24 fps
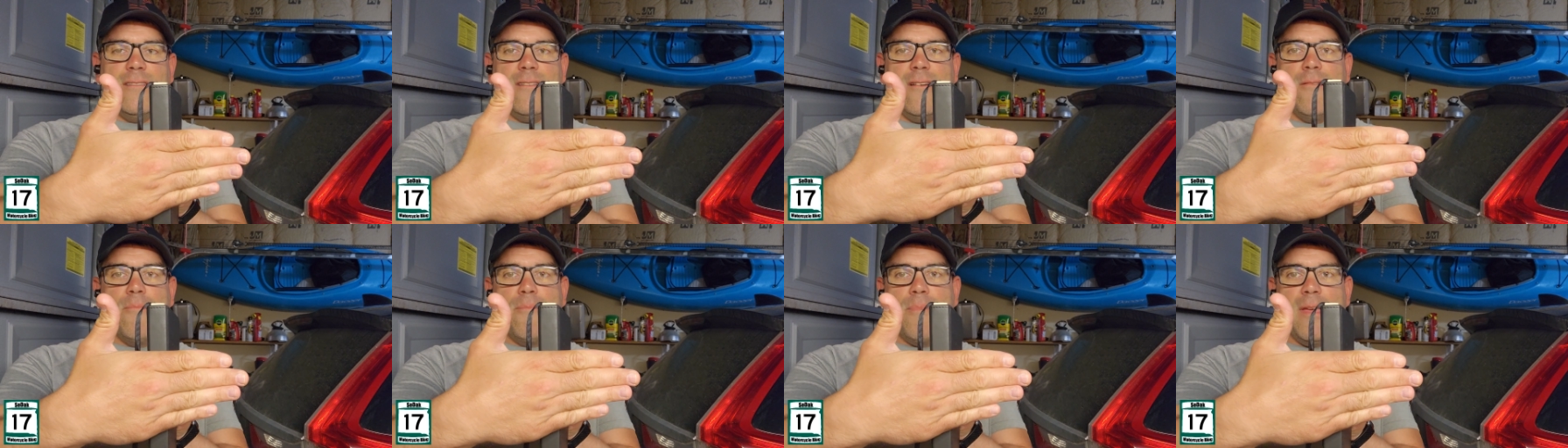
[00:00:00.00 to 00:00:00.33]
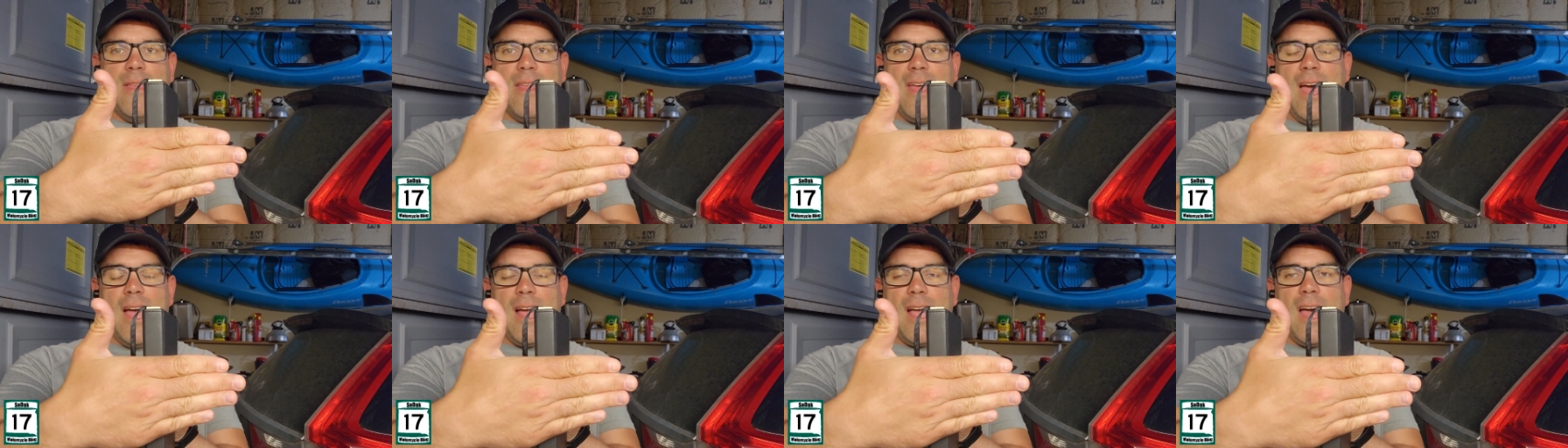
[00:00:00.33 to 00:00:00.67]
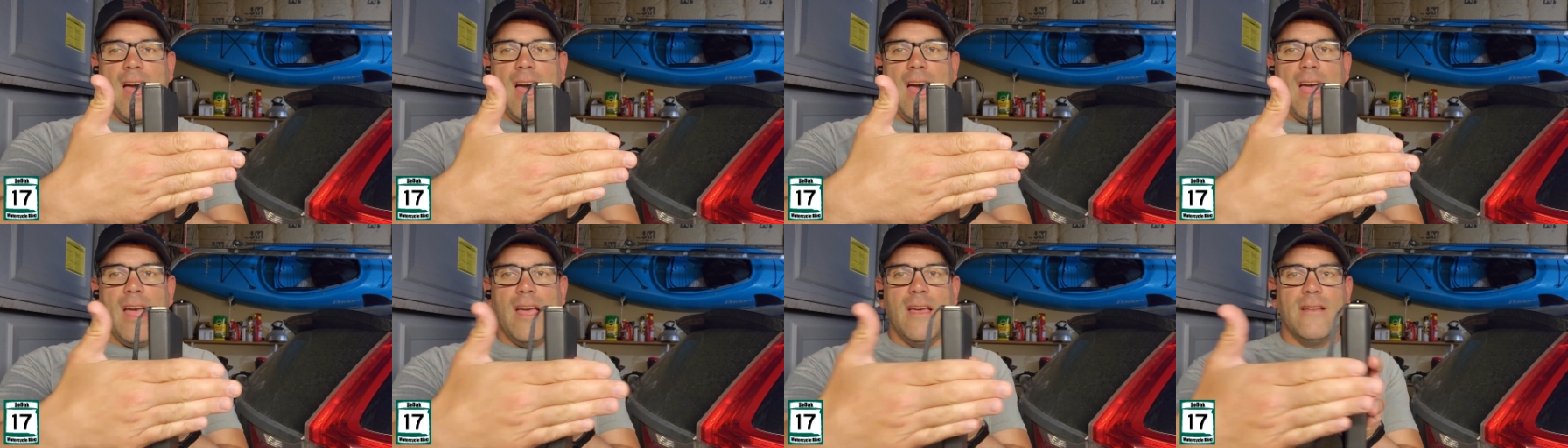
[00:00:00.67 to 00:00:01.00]
Don't be that
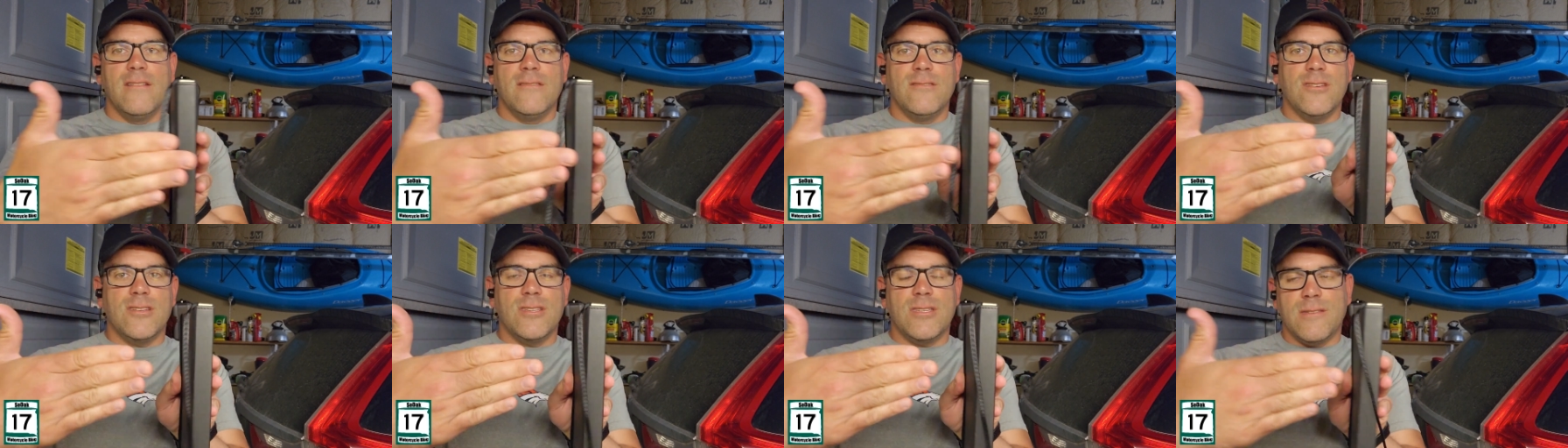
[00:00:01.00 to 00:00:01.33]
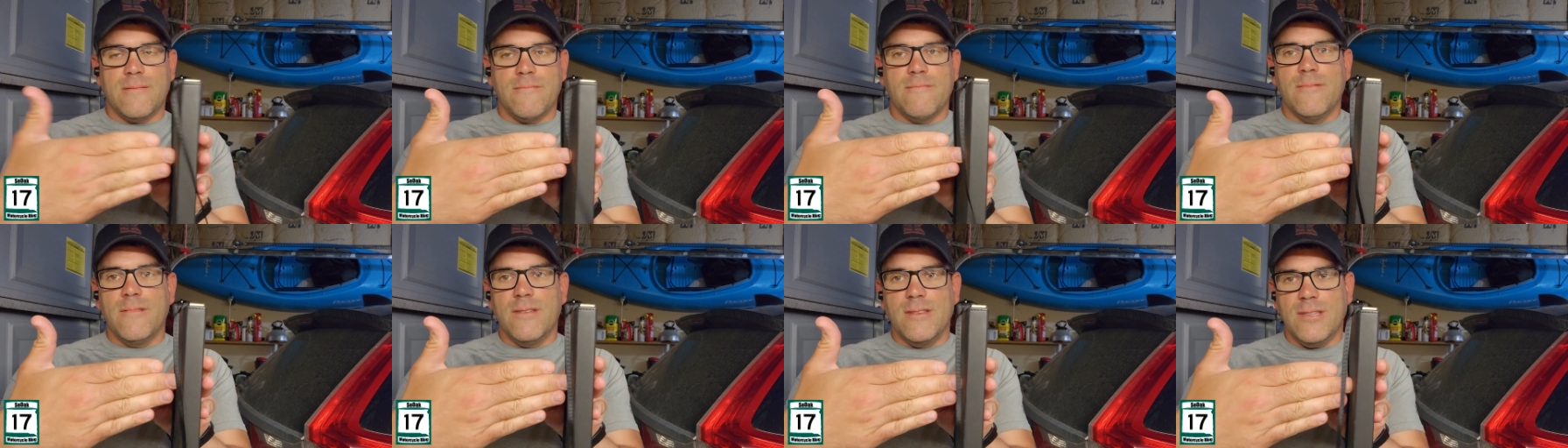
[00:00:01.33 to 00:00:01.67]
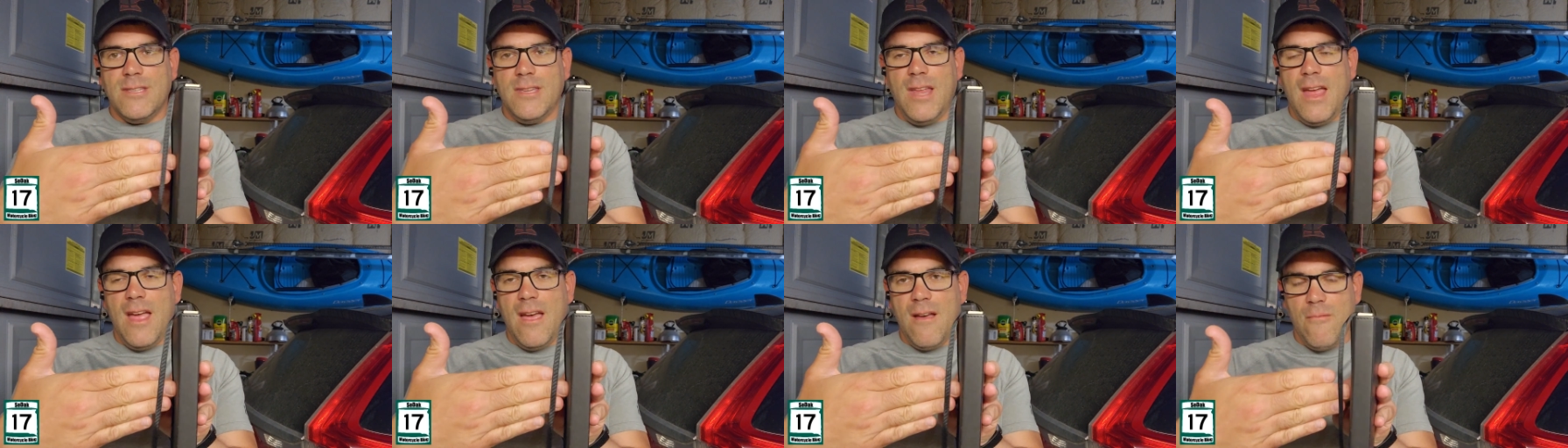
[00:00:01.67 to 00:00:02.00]
guy. Just
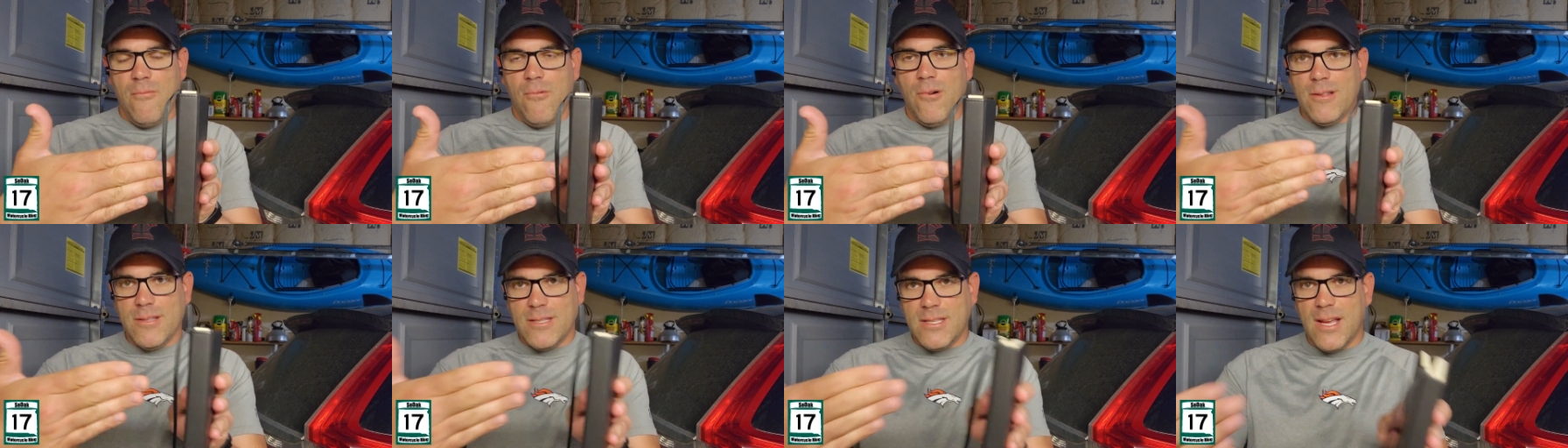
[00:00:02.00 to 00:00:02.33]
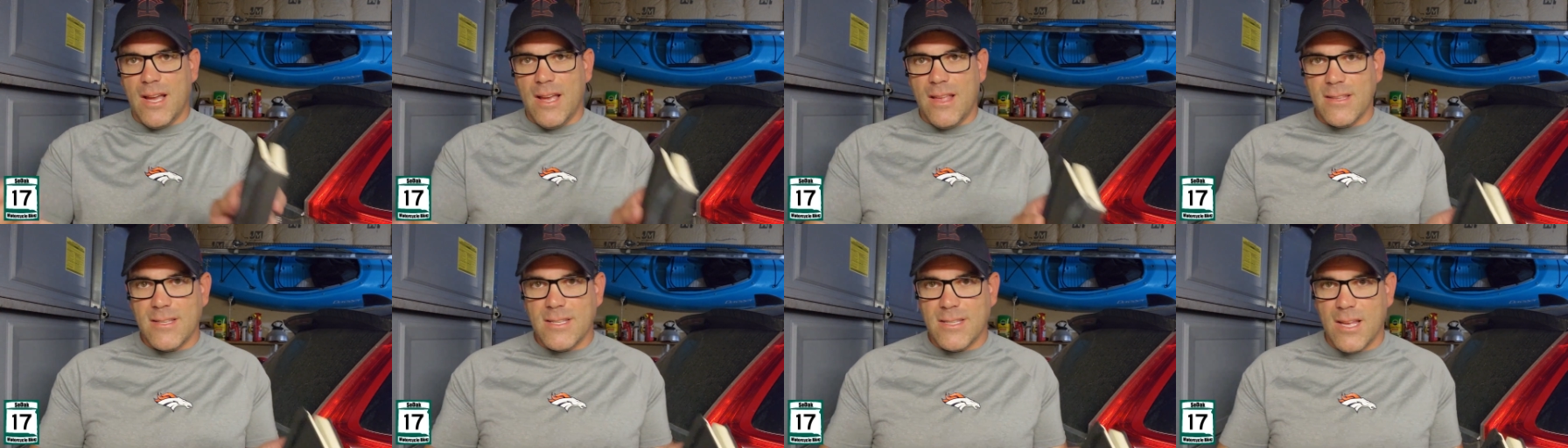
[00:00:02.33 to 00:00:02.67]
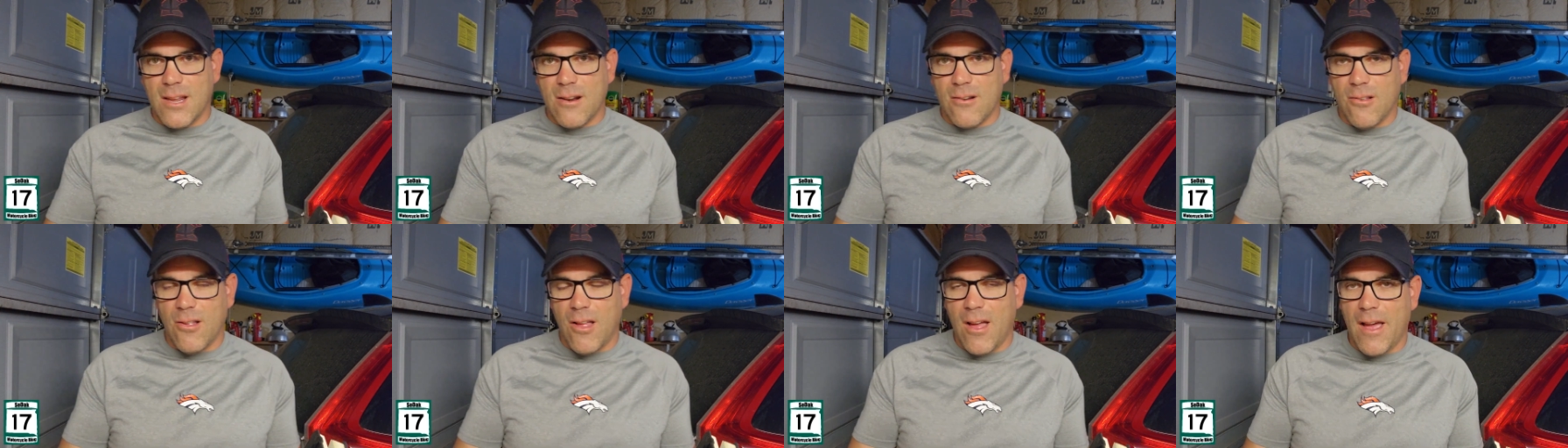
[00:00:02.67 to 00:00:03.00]
stay on one side of the
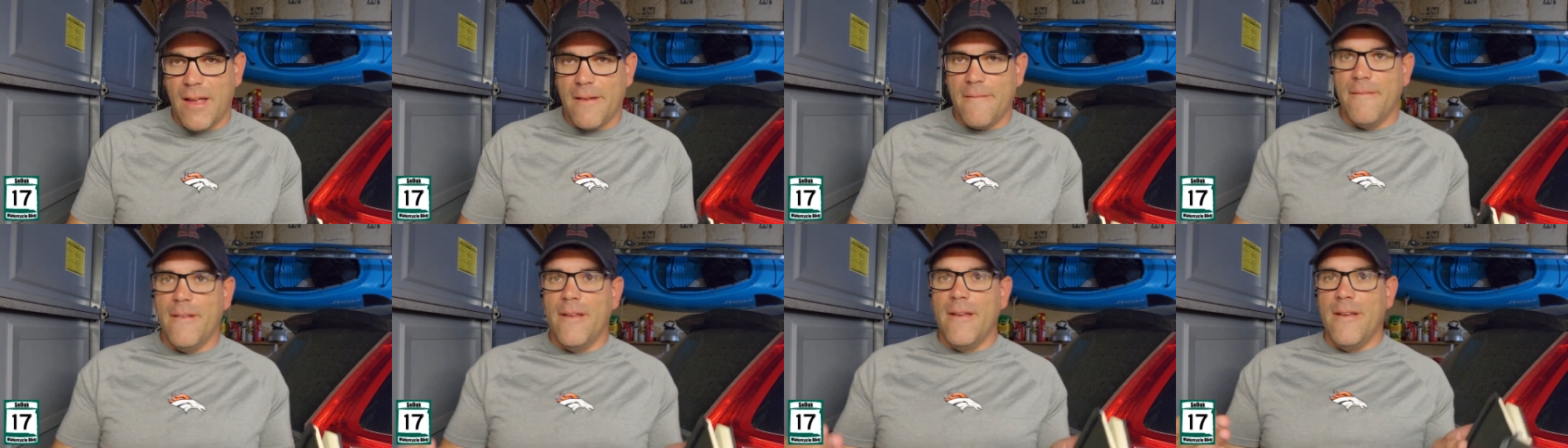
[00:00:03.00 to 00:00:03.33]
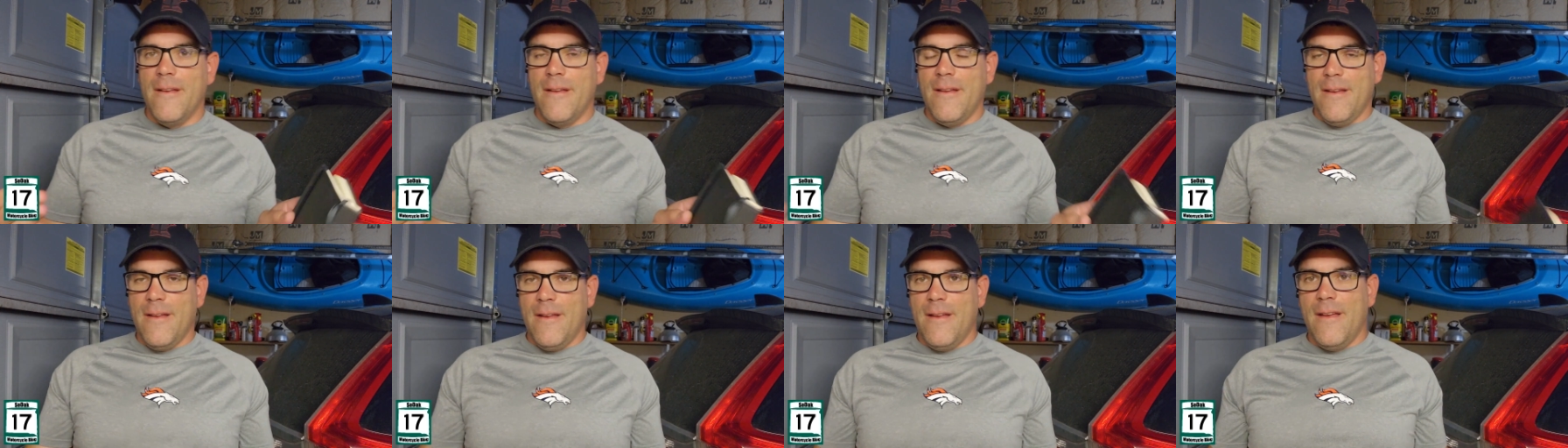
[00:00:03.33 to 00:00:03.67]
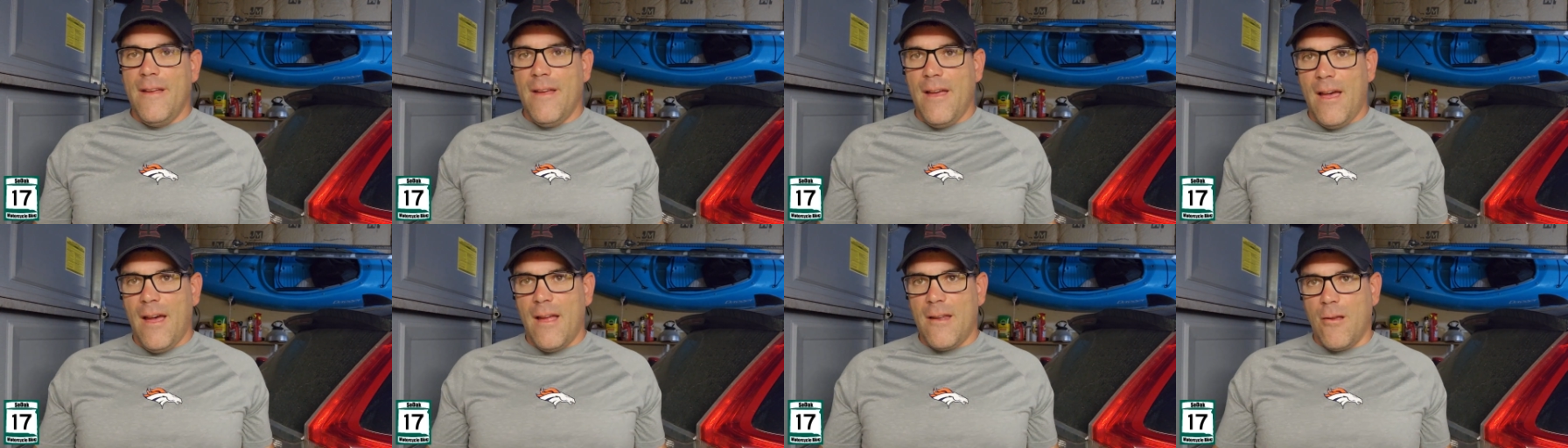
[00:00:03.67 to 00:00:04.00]
center line
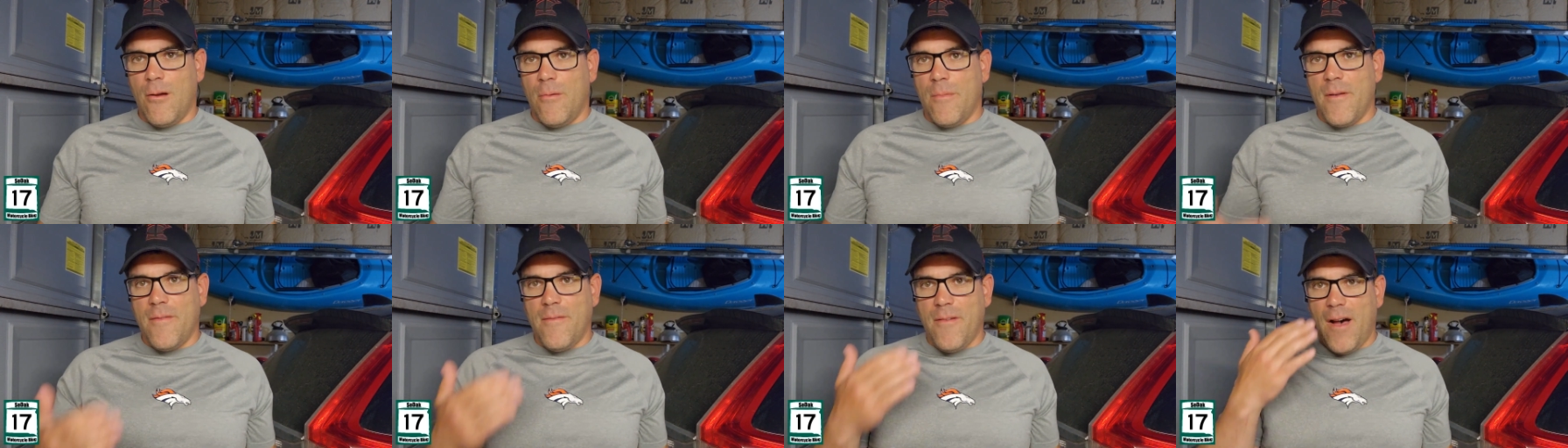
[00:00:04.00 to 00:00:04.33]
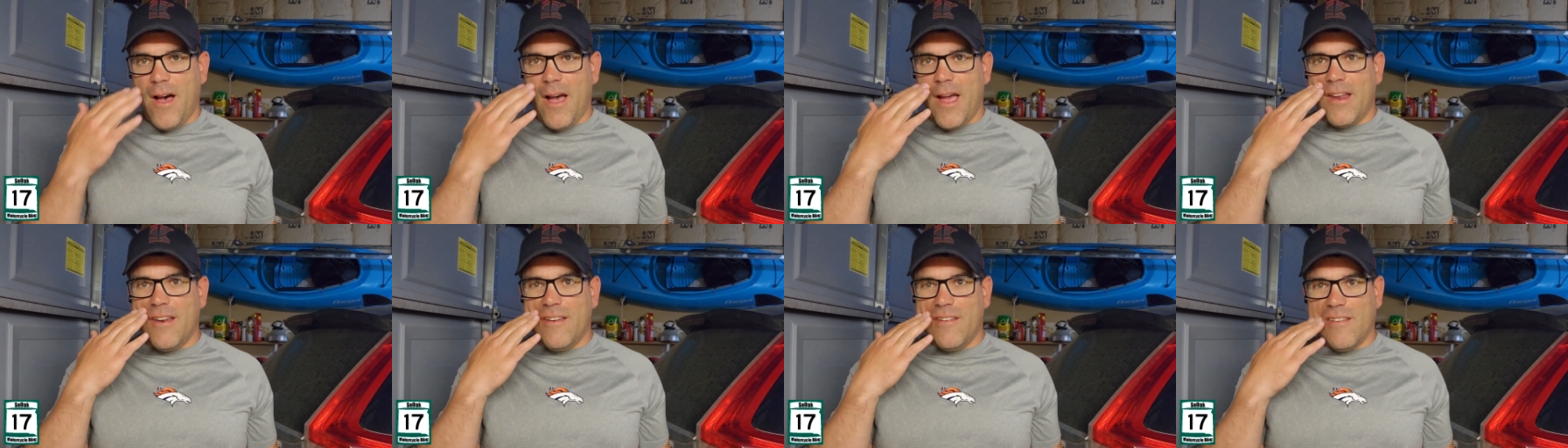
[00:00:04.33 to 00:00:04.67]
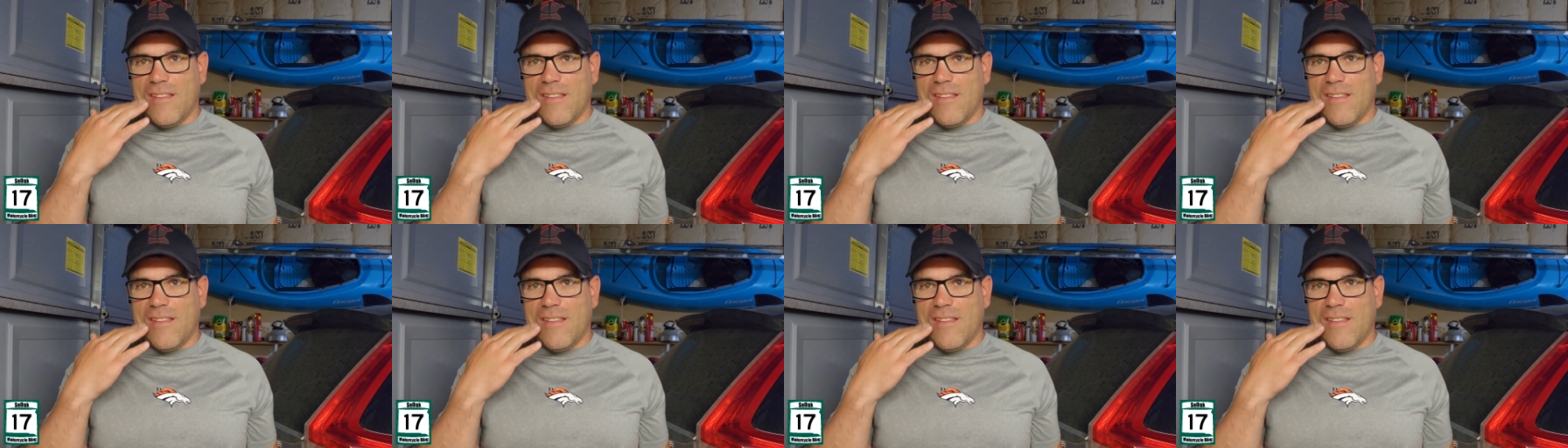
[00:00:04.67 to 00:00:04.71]
and you'll be fine.